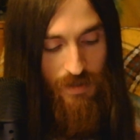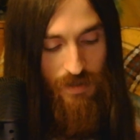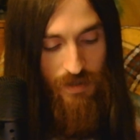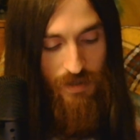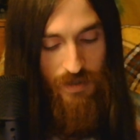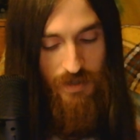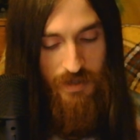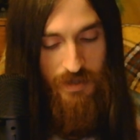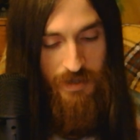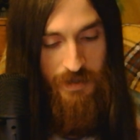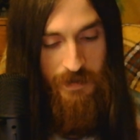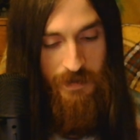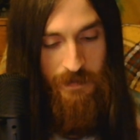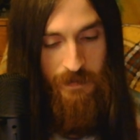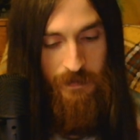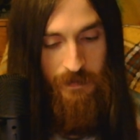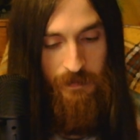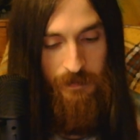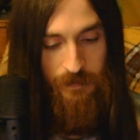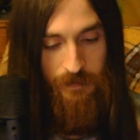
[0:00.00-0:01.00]

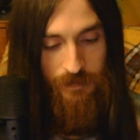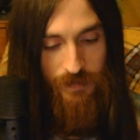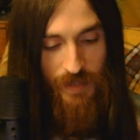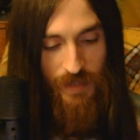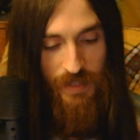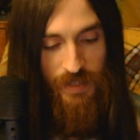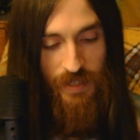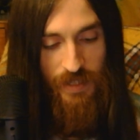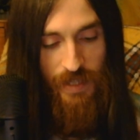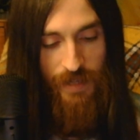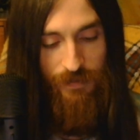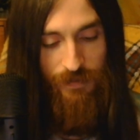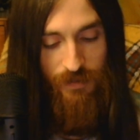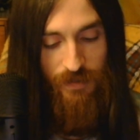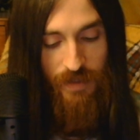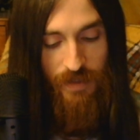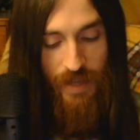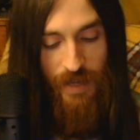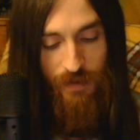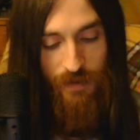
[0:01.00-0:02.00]
And then after
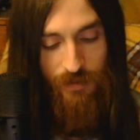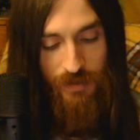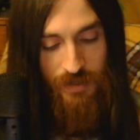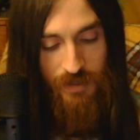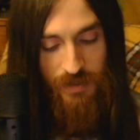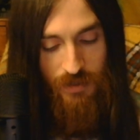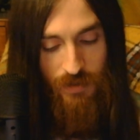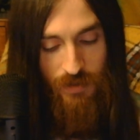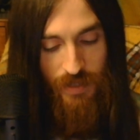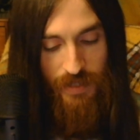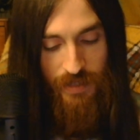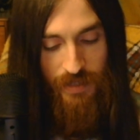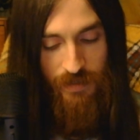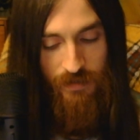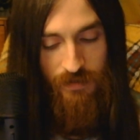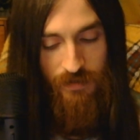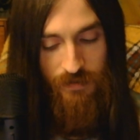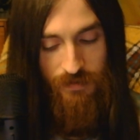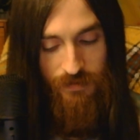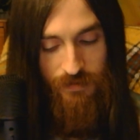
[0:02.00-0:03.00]
that one, you
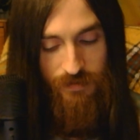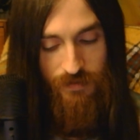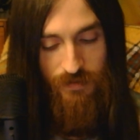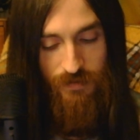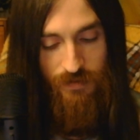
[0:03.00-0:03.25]
have